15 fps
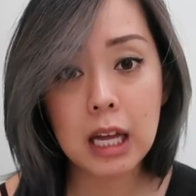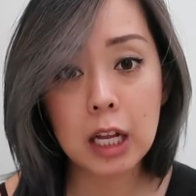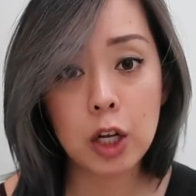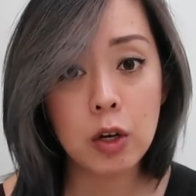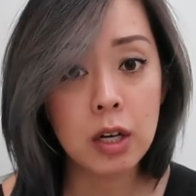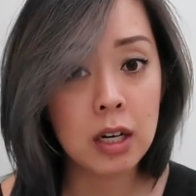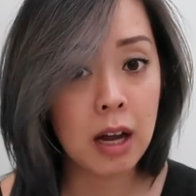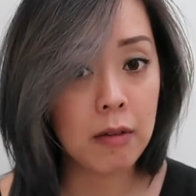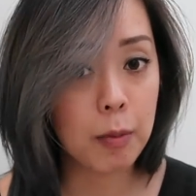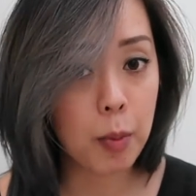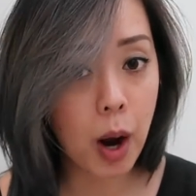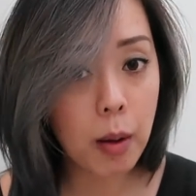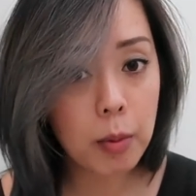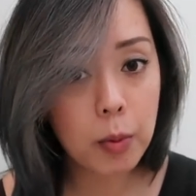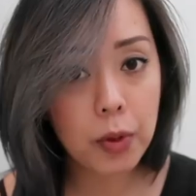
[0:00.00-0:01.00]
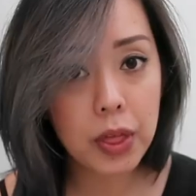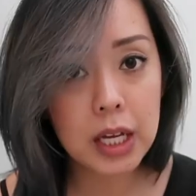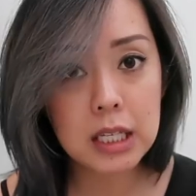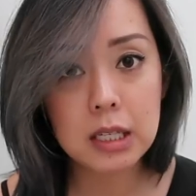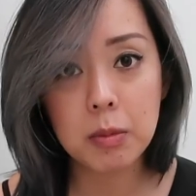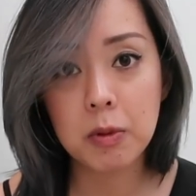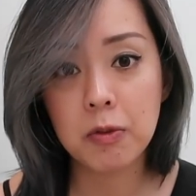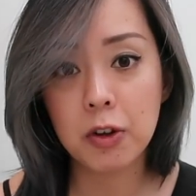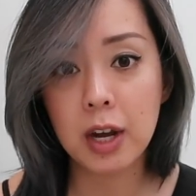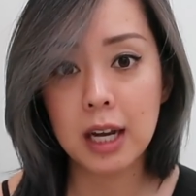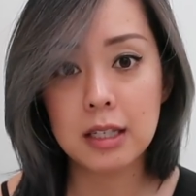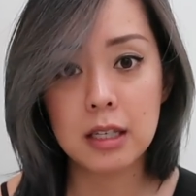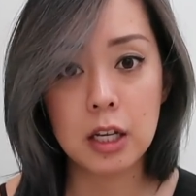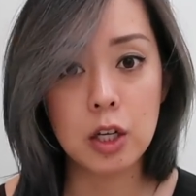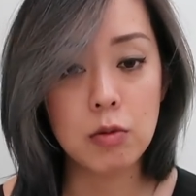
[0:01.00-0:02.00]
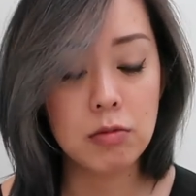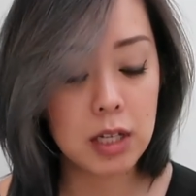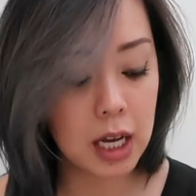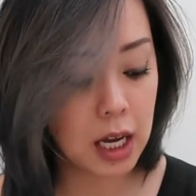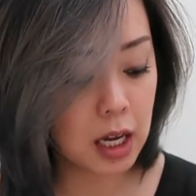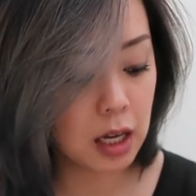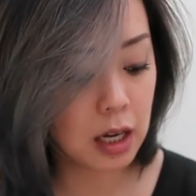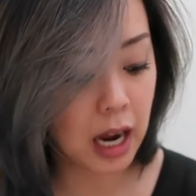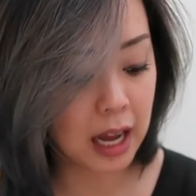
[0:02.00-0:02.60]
said you didn't have a problem with it, some of you guys said you did.